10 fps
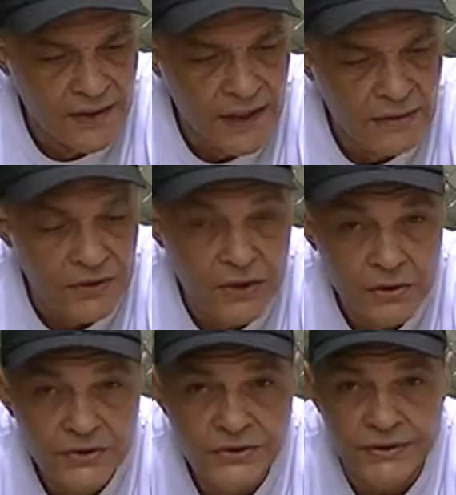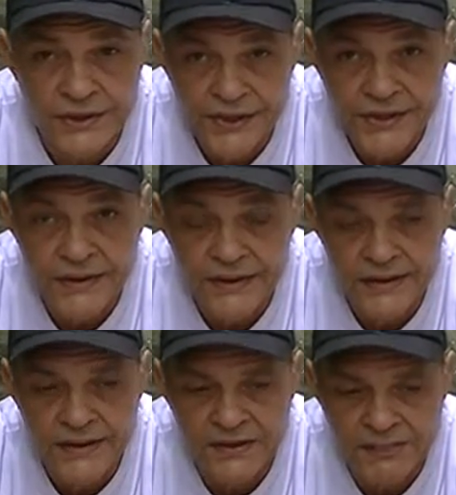Our culture here,
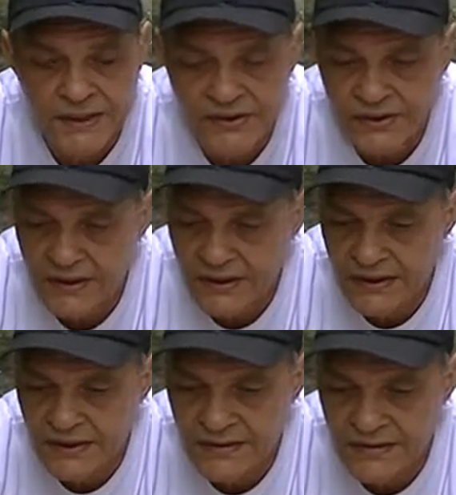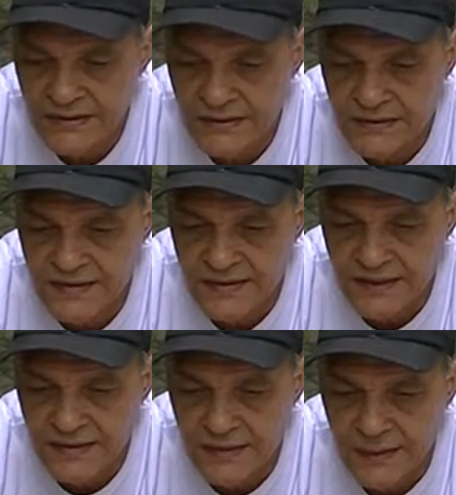especially in this
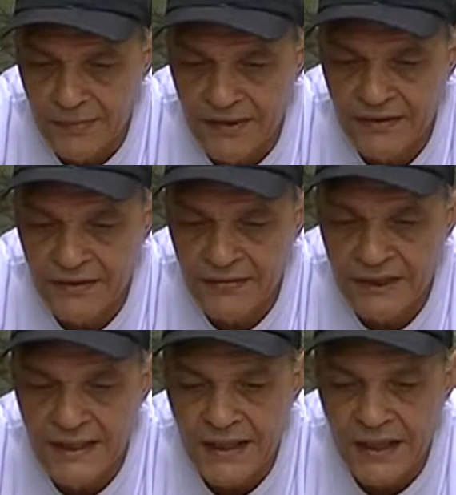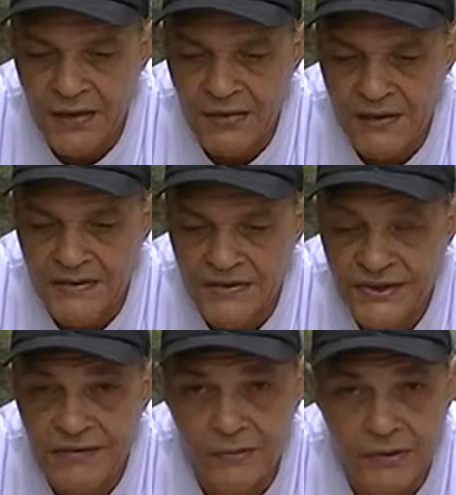state that I'm living right now, is
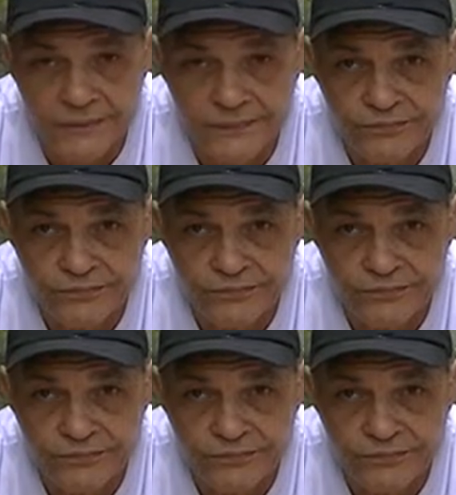terrible.